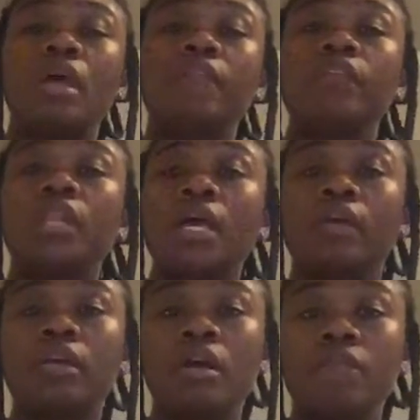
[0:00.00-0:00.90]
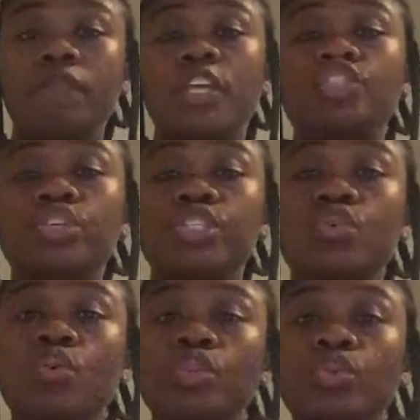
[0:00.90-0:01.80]
I feel like Phaedra is
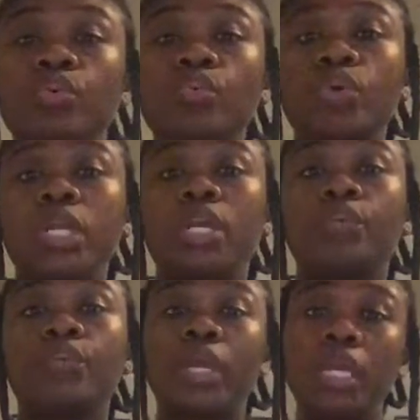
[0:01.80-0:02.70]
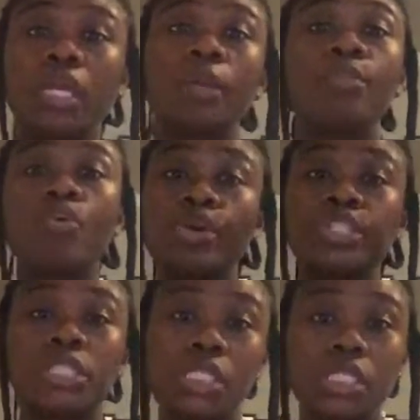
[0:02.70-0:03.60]
going through when it rain, it pour
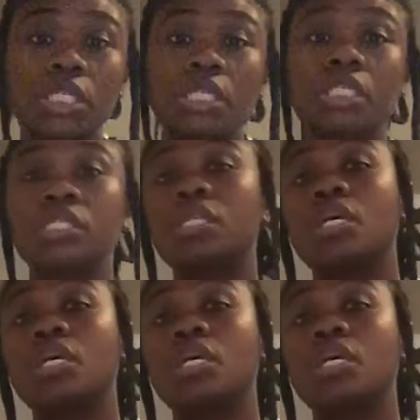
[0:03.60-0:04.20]
season.